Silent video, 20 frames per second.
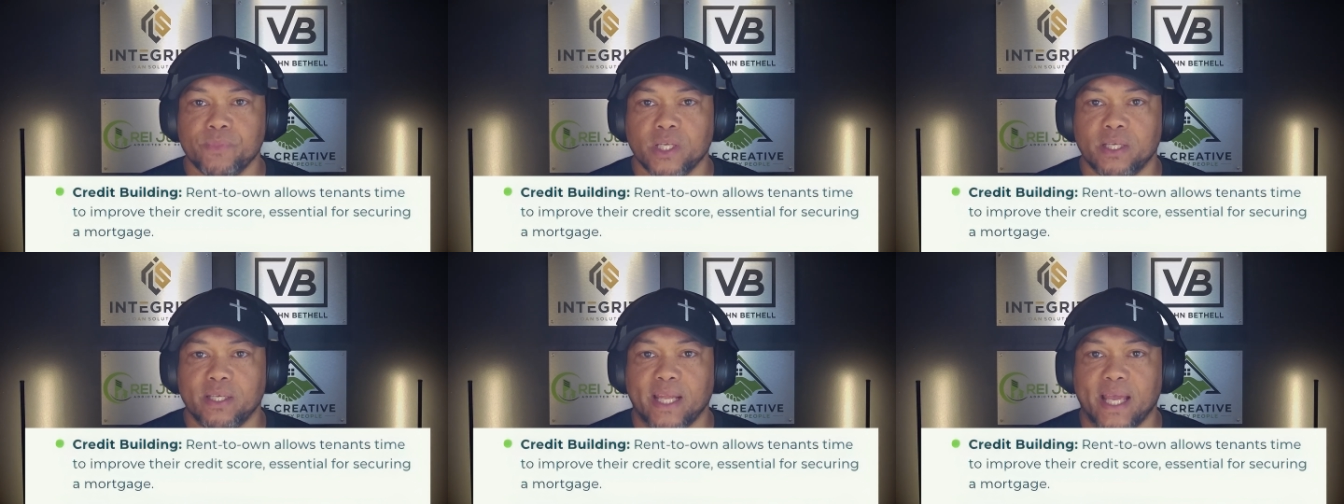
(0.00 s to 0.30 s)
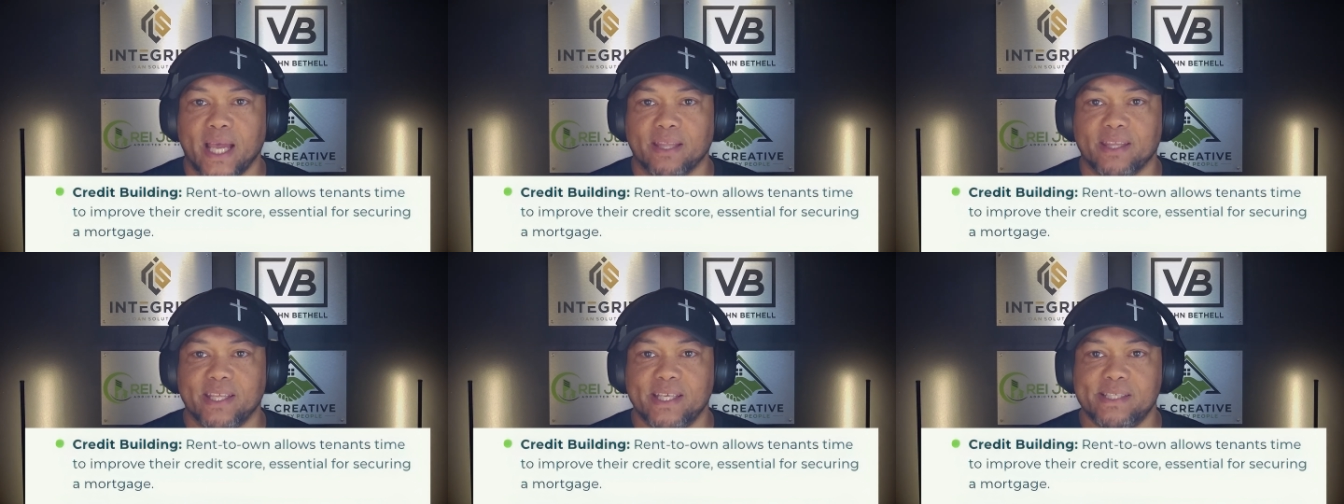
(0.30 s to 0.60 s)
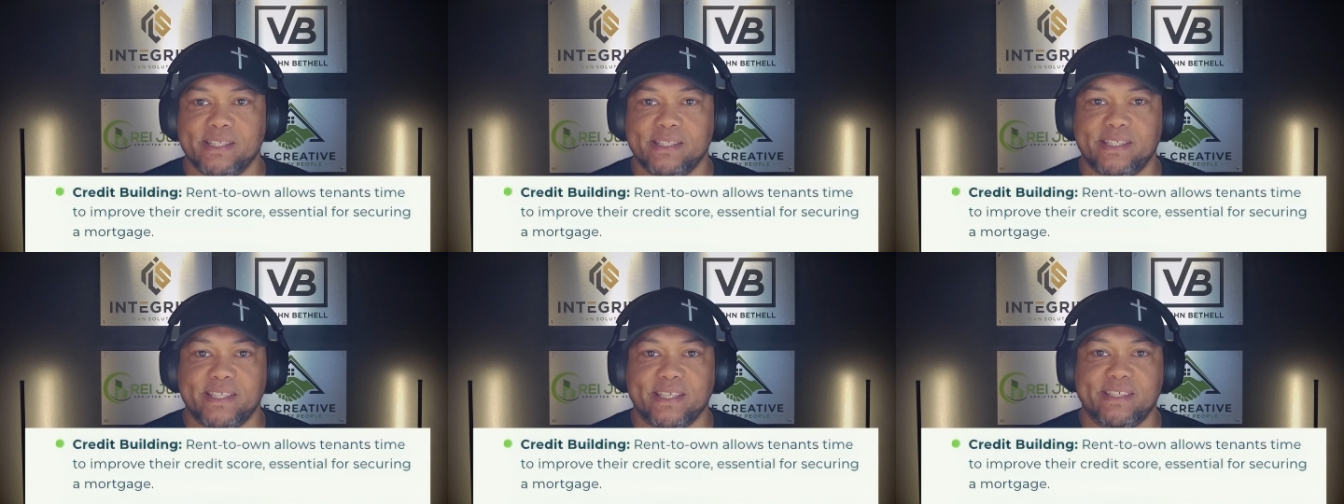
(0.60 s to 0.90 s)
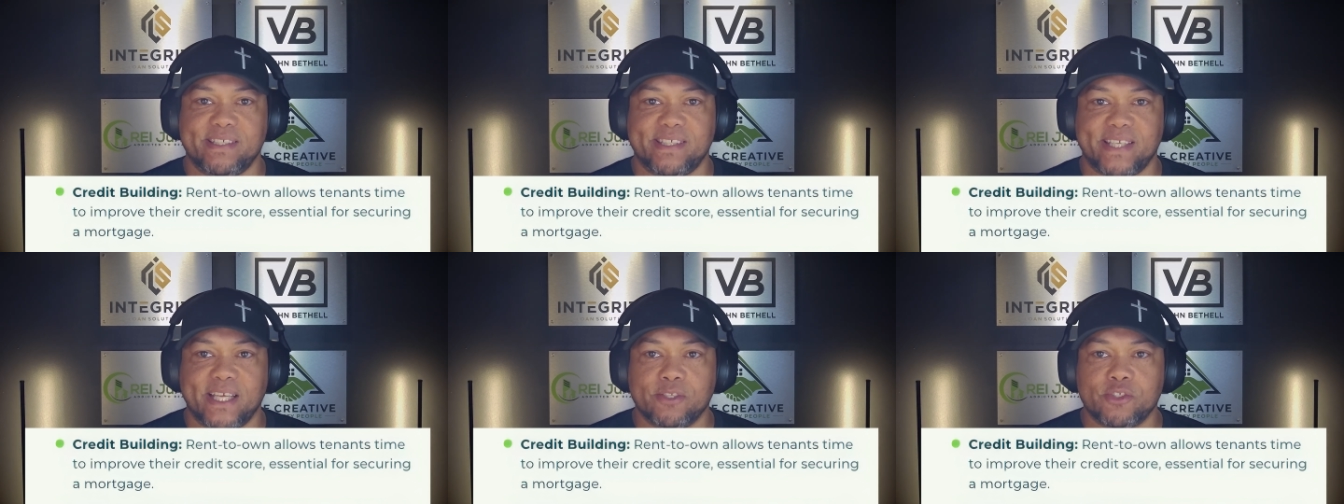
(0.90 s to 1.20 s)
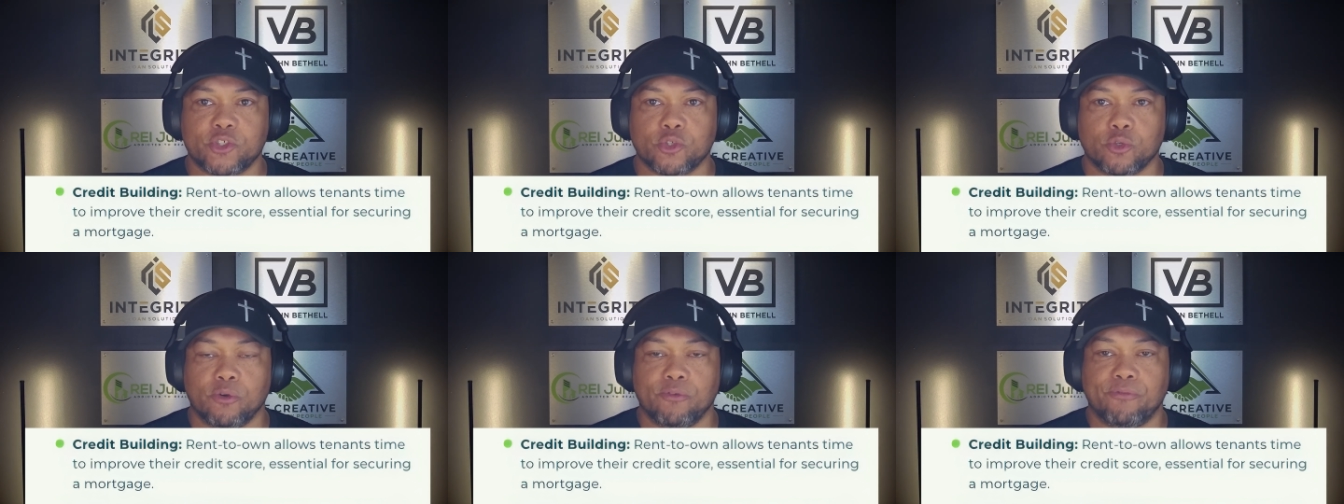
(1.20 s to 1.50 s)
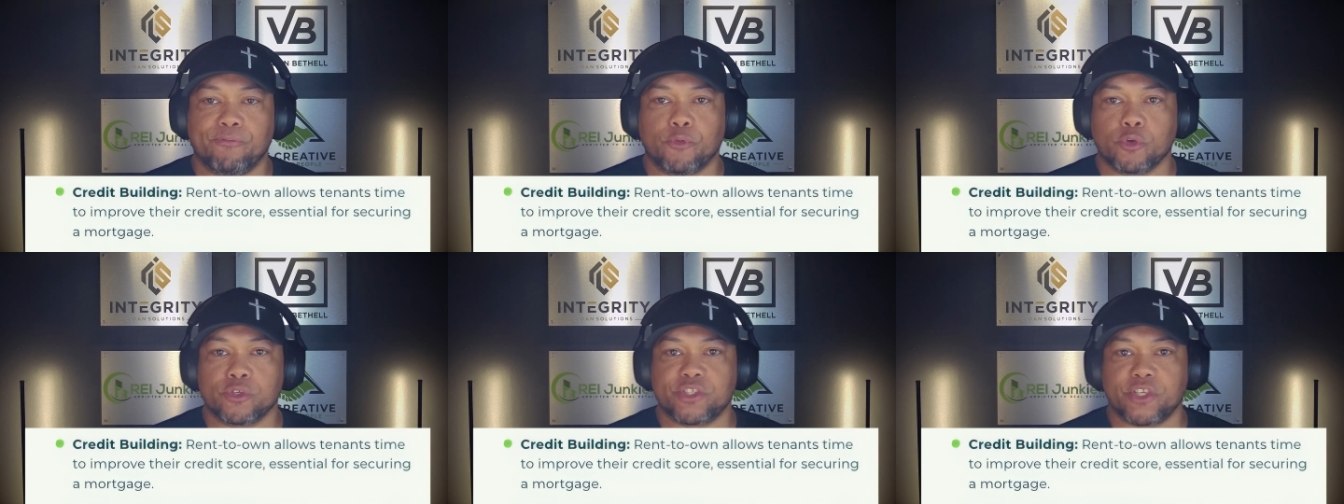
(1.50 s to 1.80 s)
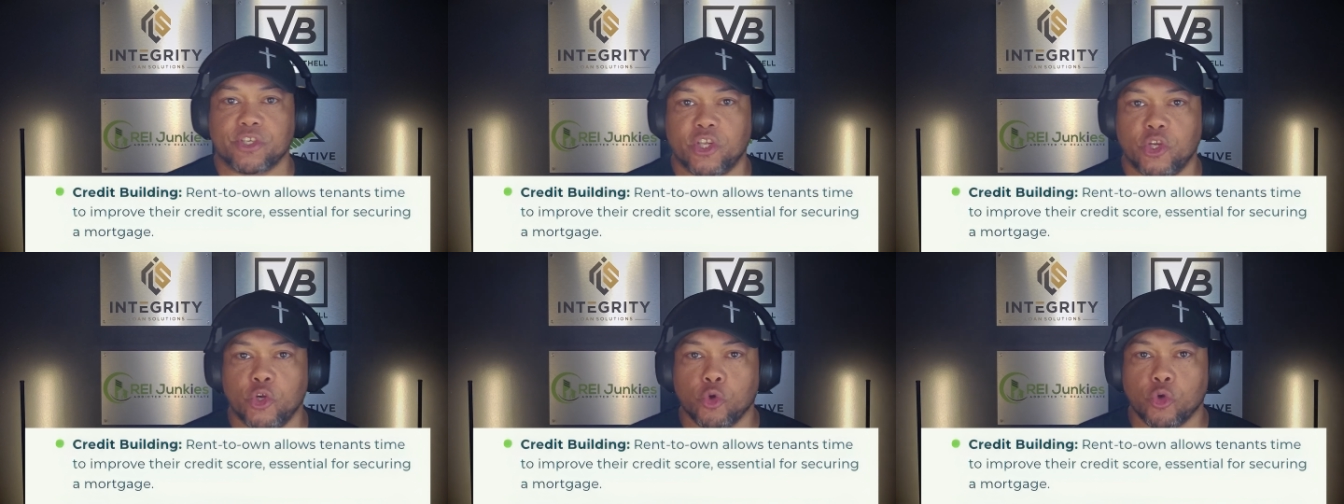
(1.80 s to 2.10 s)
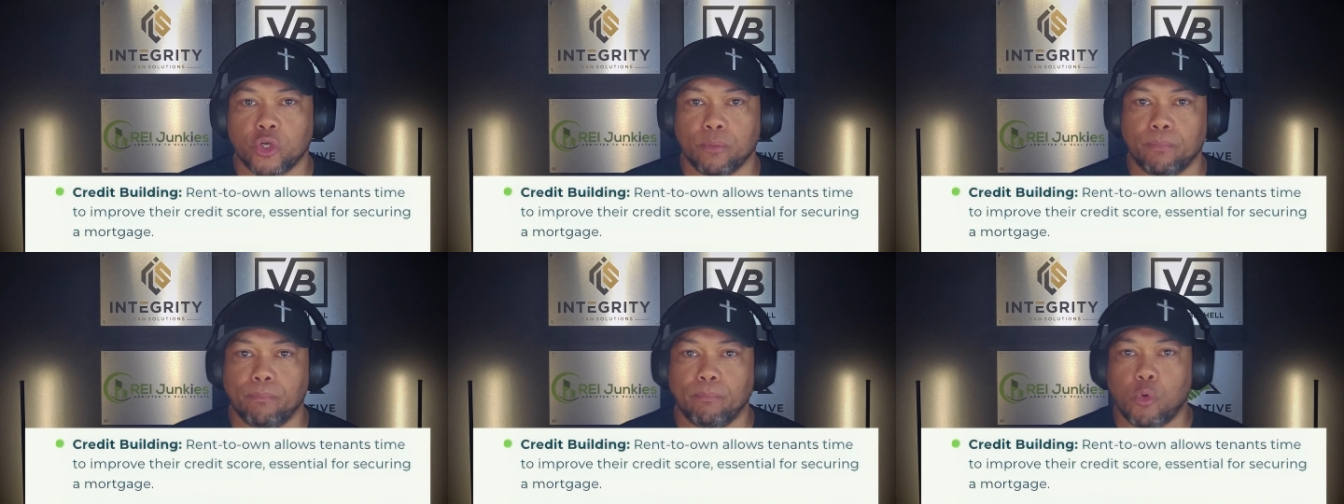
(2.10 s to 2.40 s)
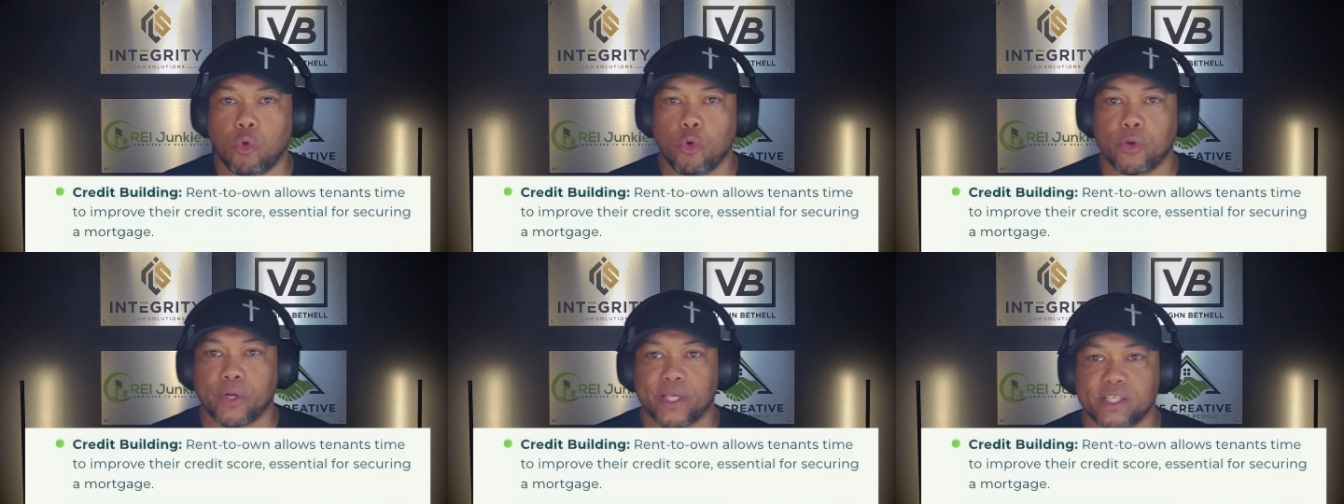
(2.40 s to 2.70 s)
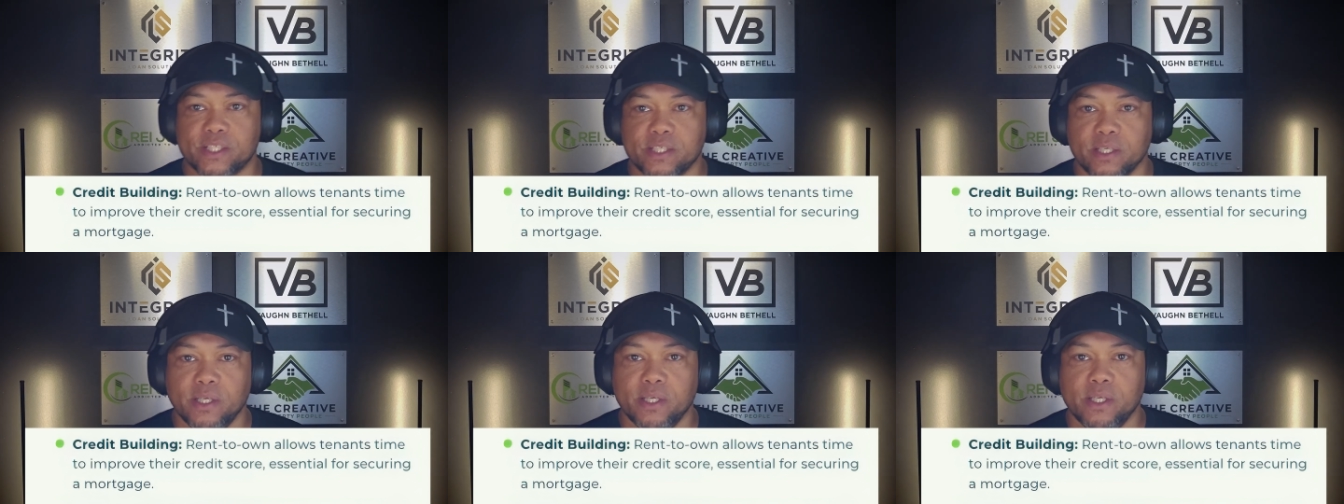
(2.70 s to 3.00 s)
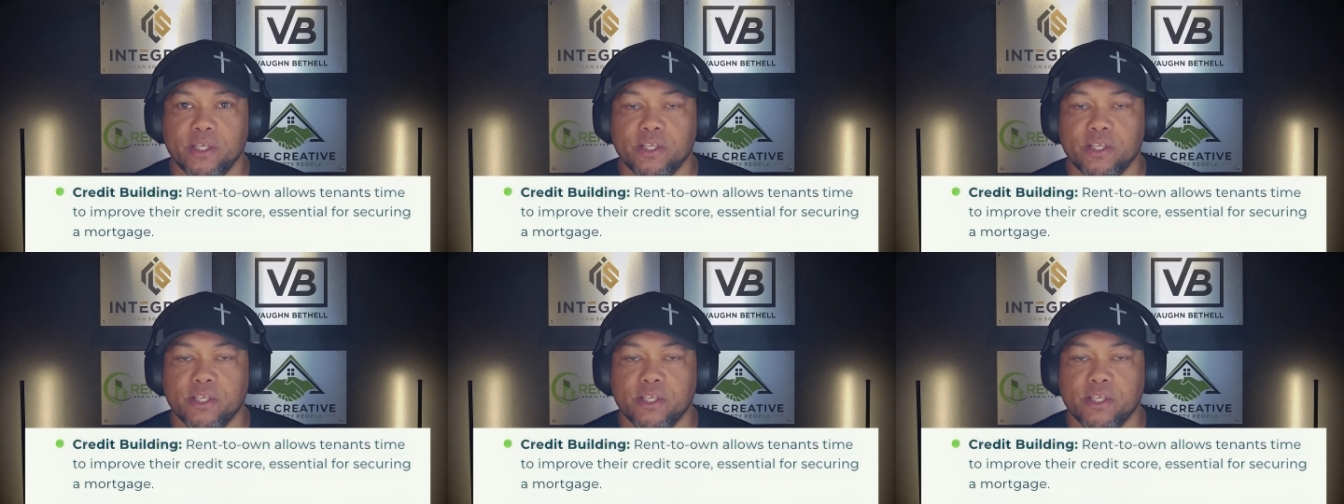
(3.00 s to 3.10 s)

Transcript: Now, this is essential for securing a mortgage.